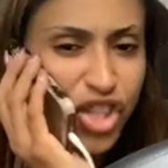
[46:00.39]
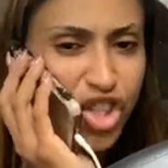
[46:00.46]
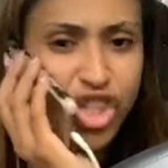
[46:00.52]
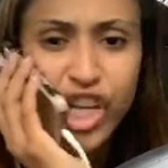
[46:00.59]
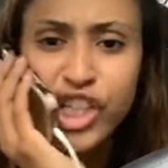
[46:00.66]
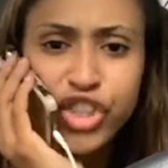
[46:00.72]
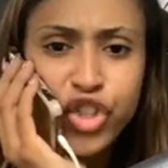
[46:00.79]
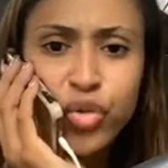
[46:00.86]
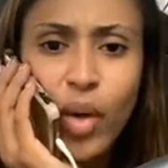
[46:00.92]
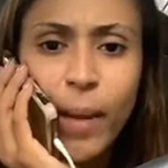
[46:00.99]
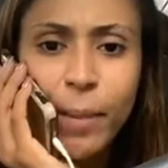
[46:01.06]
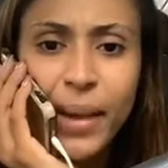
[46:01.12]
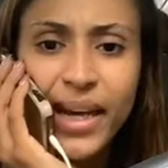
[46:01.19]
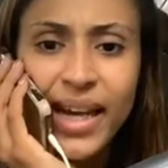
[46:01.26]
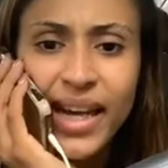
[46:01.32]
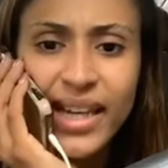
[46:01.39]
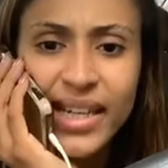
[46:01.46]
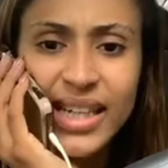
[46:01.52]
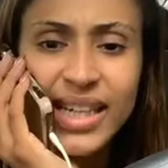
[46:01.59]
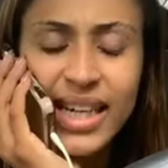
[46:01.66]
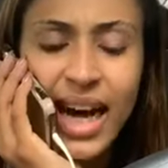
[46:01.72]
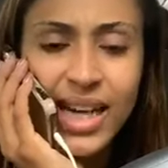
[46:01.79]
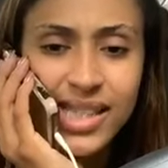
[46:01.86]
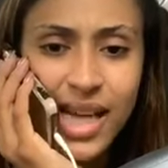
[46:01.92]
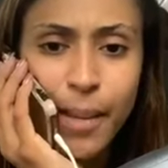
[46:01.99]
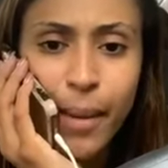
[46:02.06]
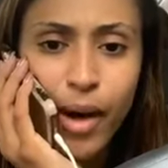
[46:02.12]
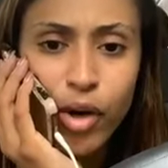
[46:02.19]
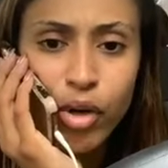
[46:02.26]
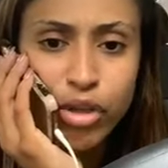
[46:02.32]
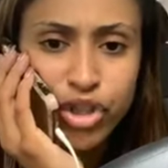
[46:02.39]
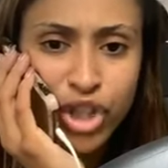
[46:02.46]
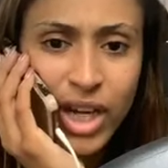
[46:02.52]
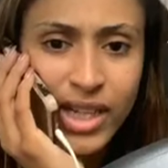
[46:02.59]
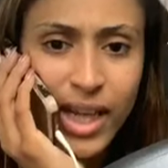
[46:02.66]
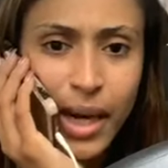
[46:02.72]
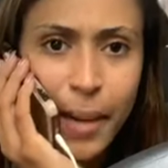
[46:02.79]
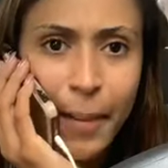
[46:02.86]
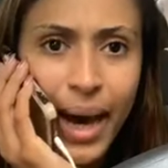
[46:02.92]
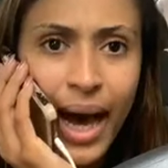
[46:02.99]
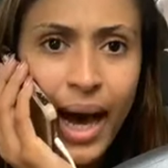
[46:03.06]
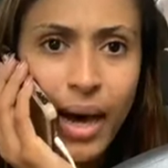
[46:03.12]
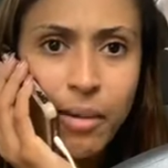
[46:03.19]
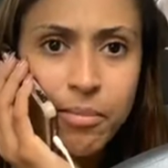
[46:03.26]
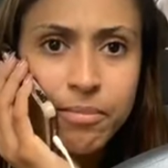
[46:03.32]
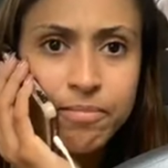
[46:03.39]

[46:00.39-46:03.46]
to set you up again. Ikatabakoshandarabaha.